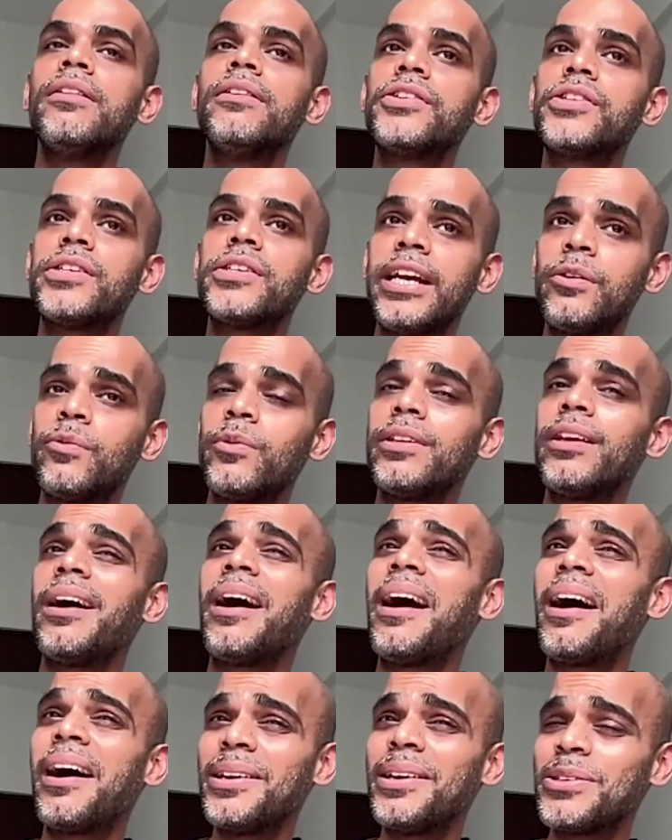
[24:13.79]
The state with the
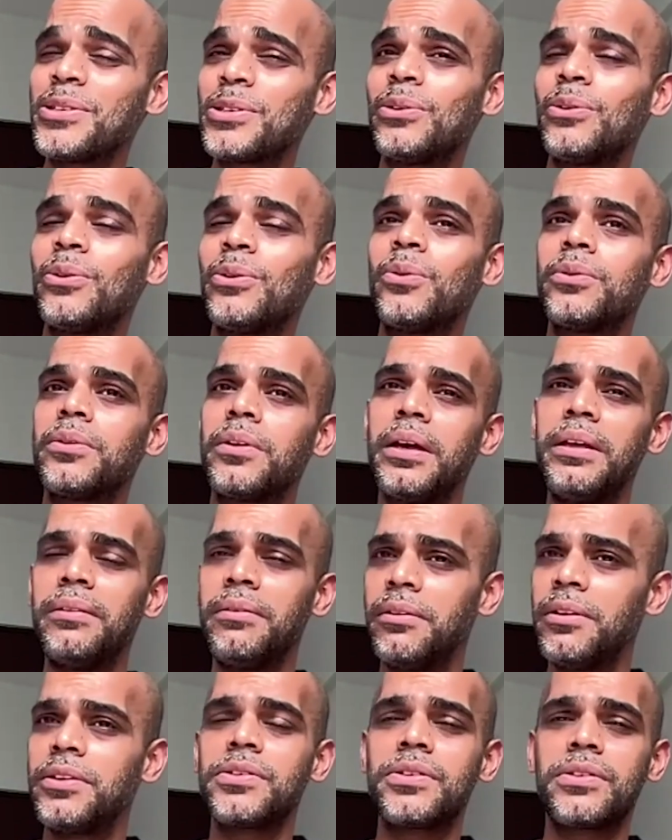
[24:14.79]
highest growth
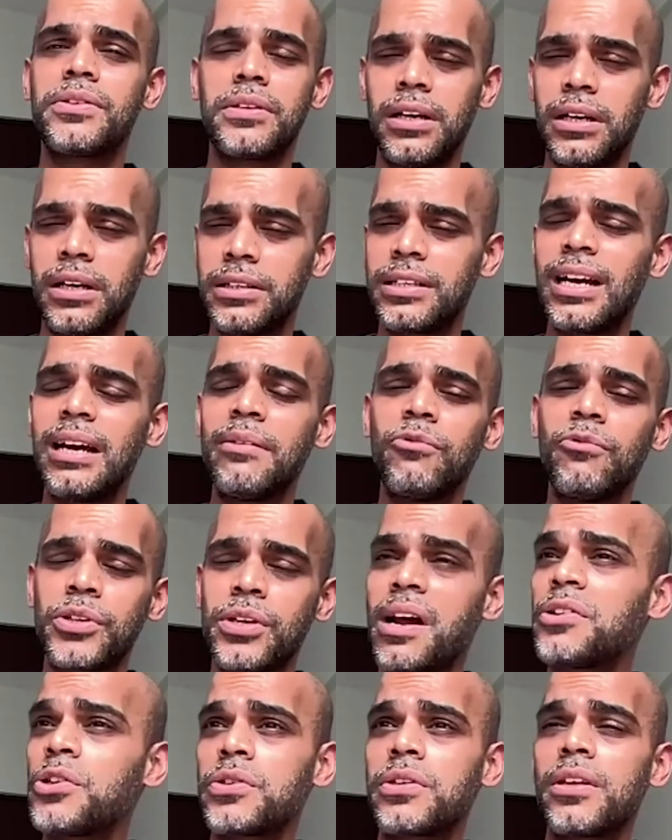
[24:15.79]
in this time
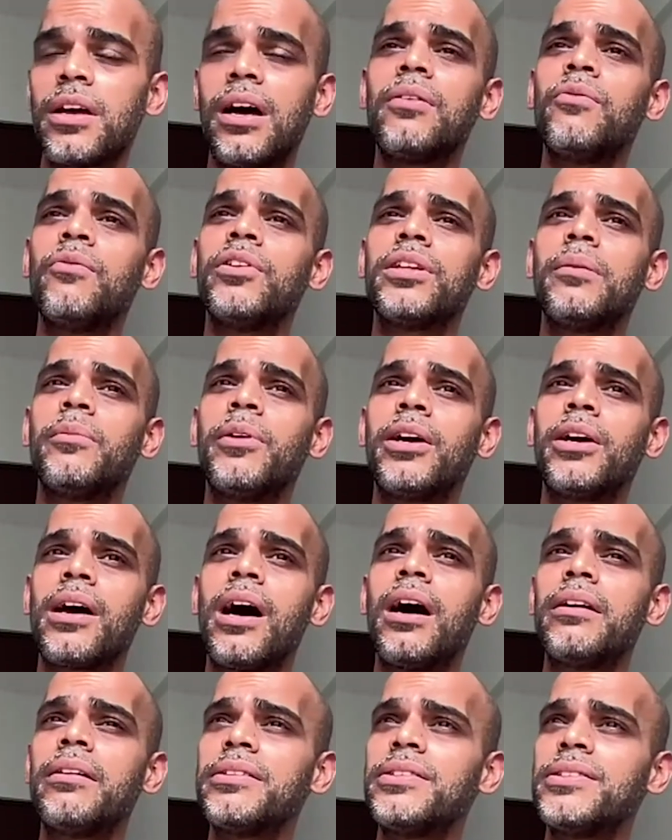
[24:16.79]
was Rajasthan with about
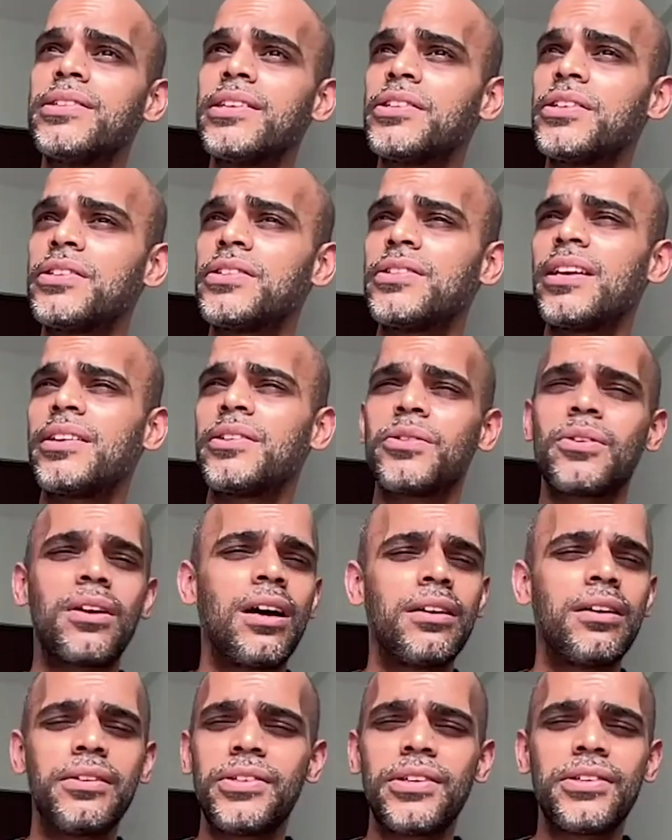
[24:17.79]
166 or
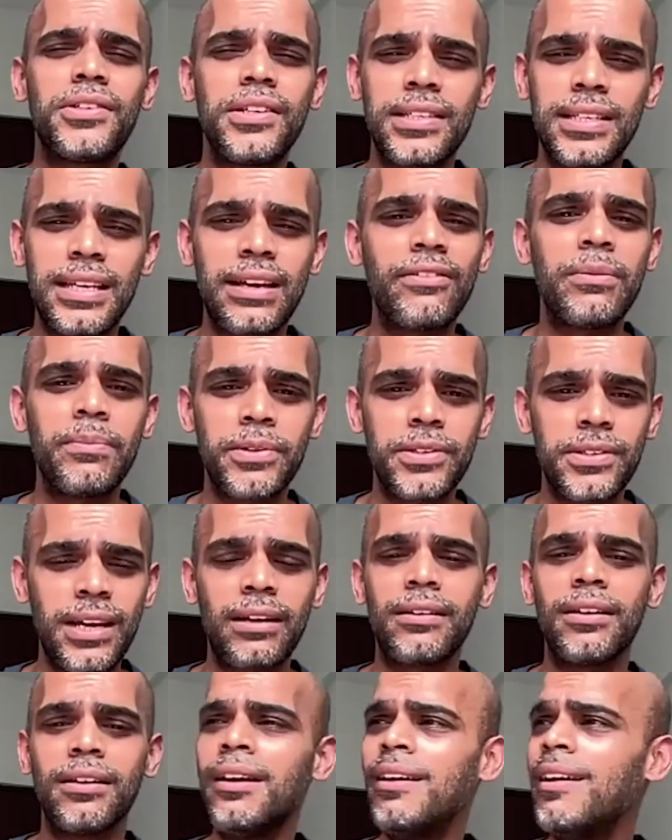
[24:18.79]

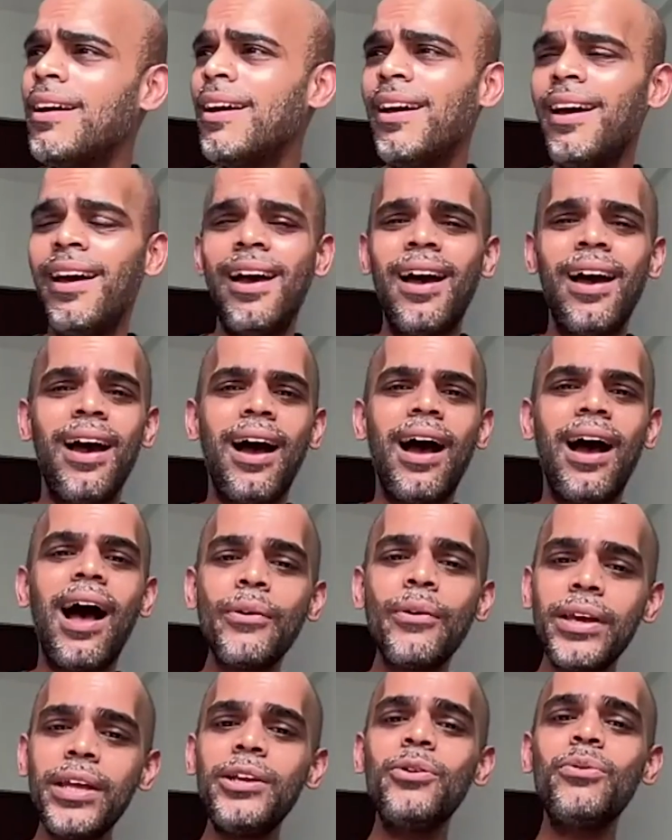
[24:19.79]
167%.
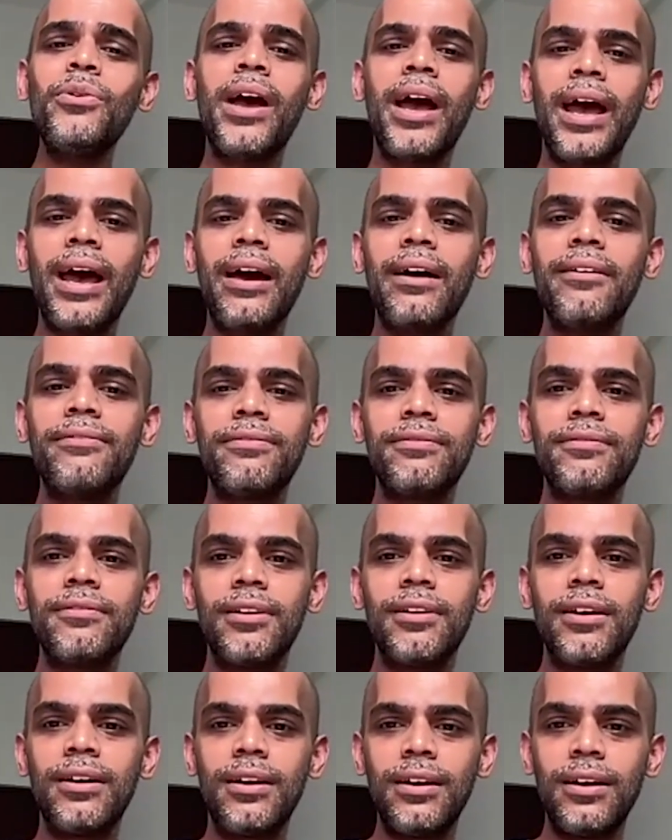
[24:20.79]
How can you have
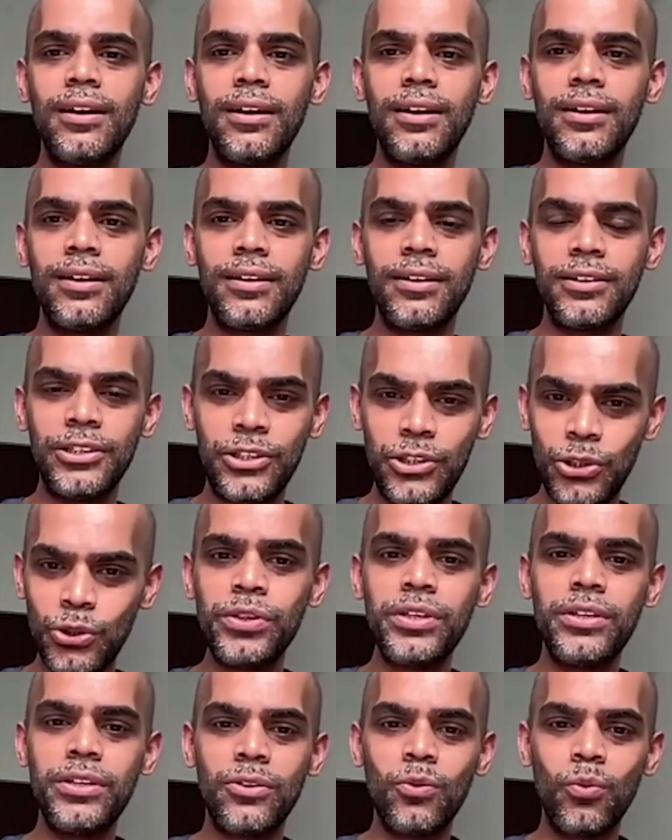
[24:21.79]
a
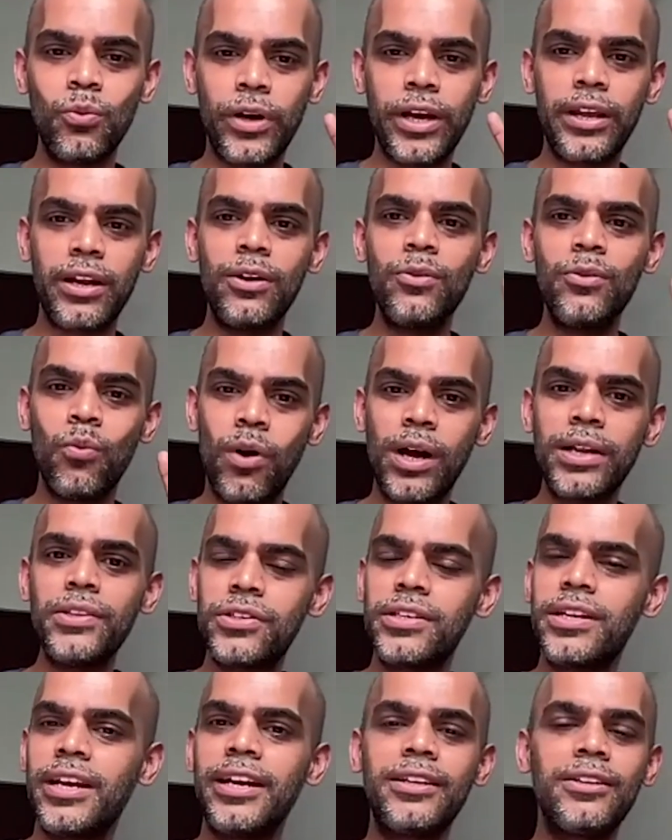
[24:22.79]
union wherein
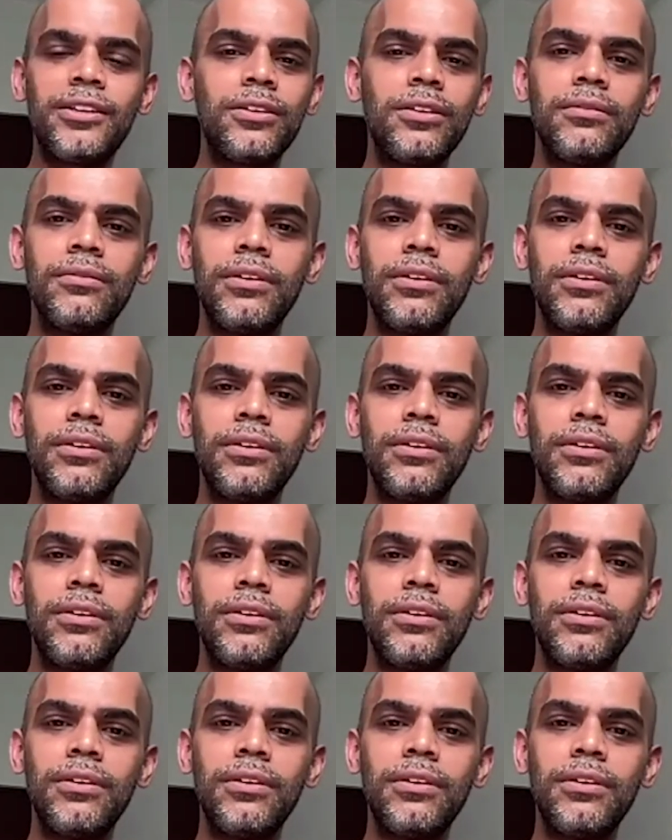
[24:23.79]
one state